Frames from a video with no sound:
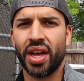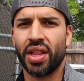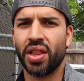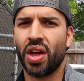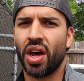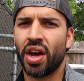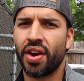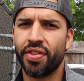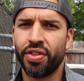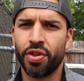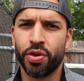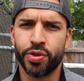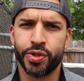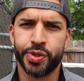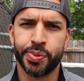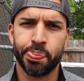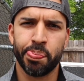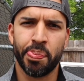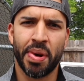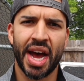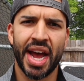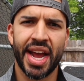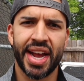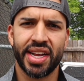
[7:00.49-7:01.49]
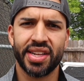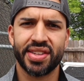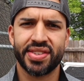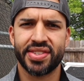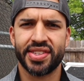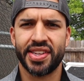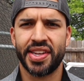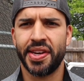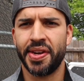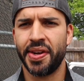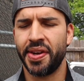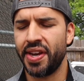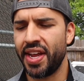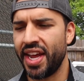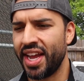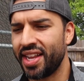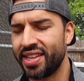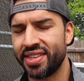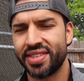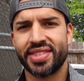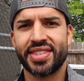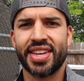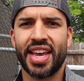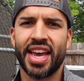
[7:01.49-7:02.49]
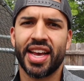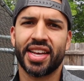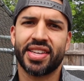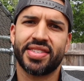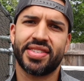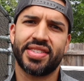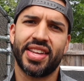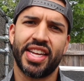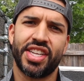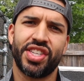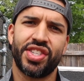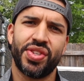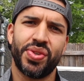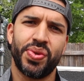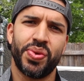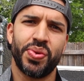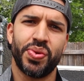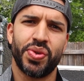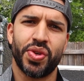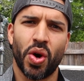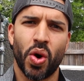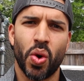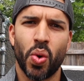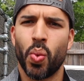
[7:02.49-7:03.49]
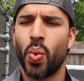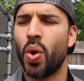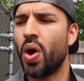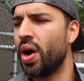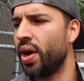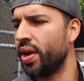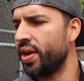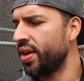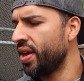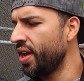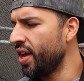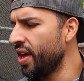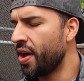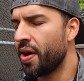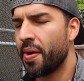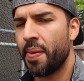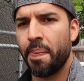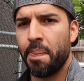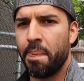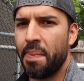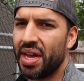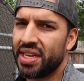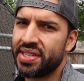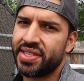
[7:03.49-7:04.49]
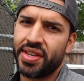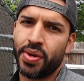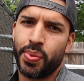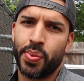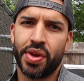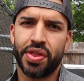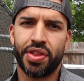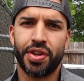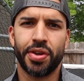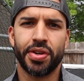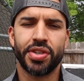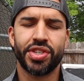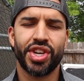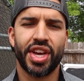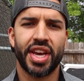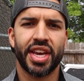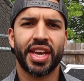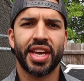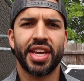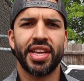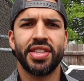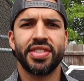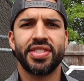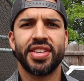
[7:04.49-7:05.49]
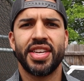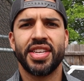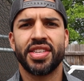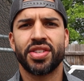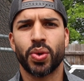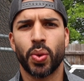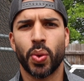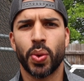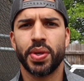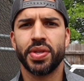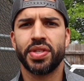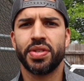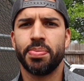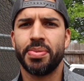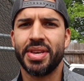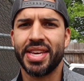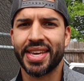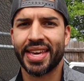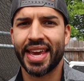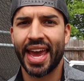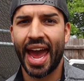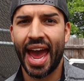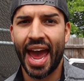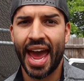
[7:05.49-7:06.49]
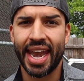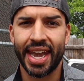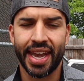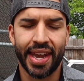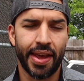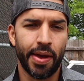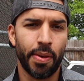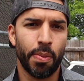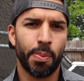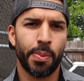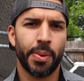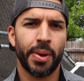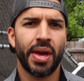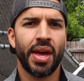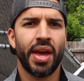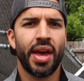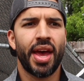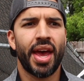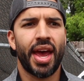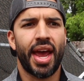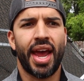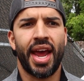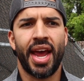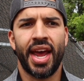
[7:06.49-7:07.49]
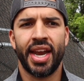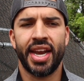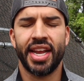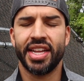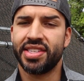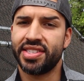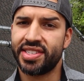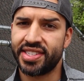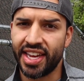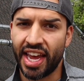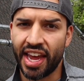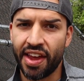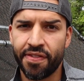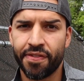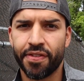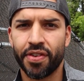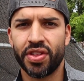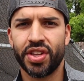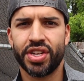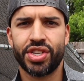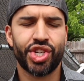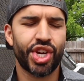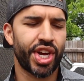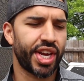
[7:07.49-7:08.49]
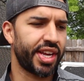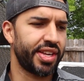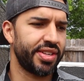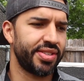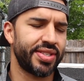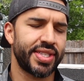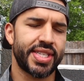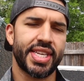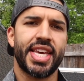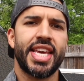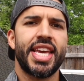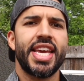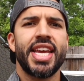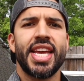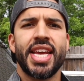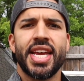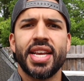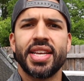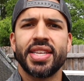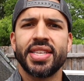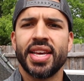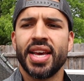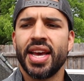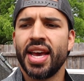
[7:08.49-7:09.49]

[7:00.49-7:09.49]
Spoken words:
a lot of those mites and insects that you don't want messing with your chickens, is going to be catnip. And it's safe for the chickens to eat.